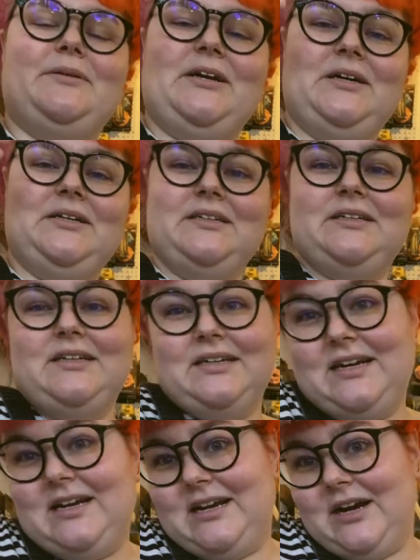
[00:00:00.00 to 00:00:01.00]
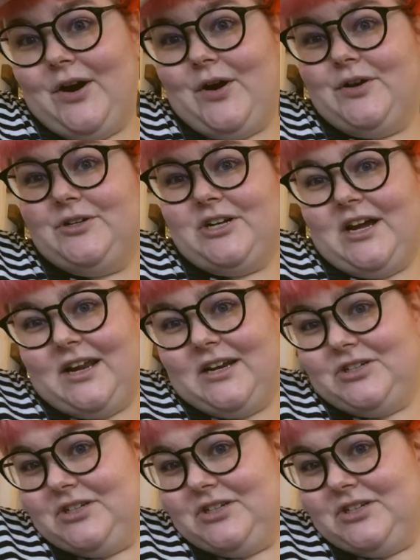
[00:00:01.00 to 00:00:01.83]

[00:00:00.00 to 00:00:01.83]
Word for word: be all knitted and crocheted,